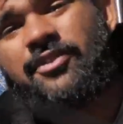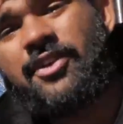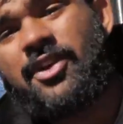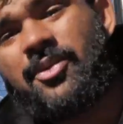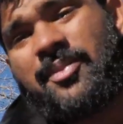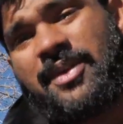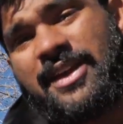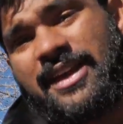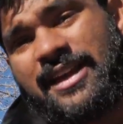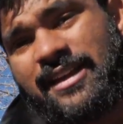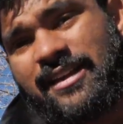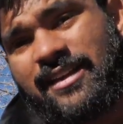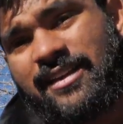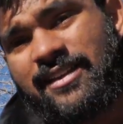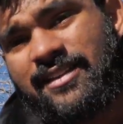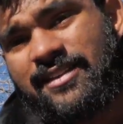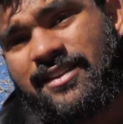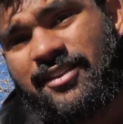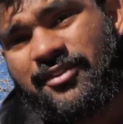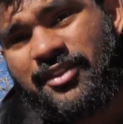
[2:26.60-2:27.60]
filming
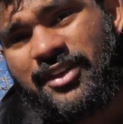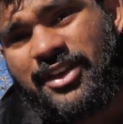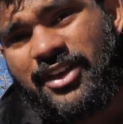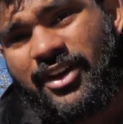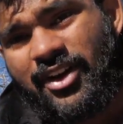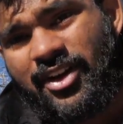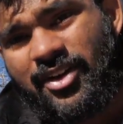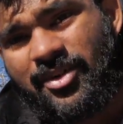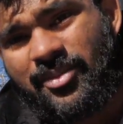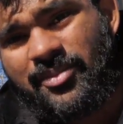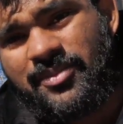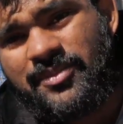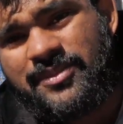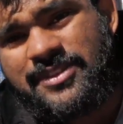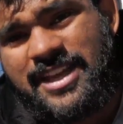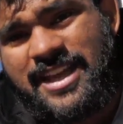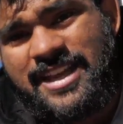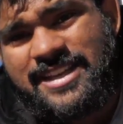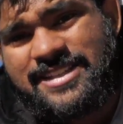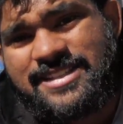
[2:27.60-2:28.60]
the VR
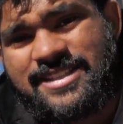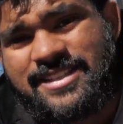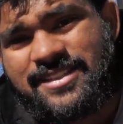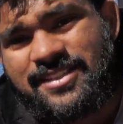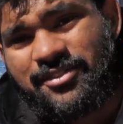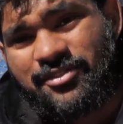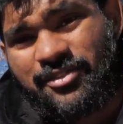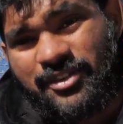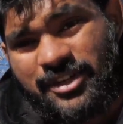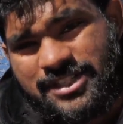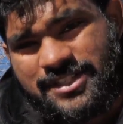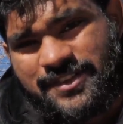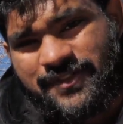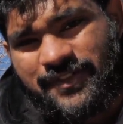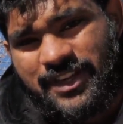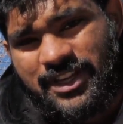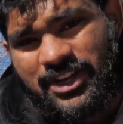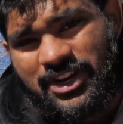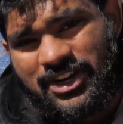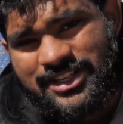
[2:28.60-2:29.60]
test, the first
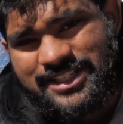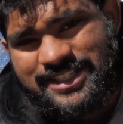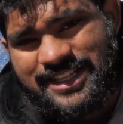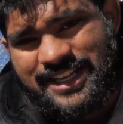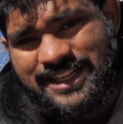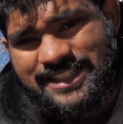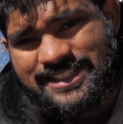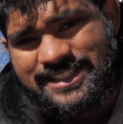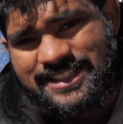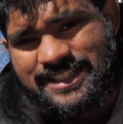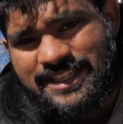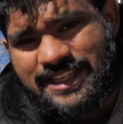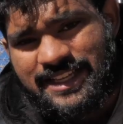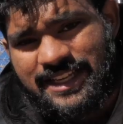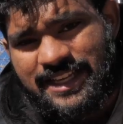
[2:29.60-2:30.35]
VR test,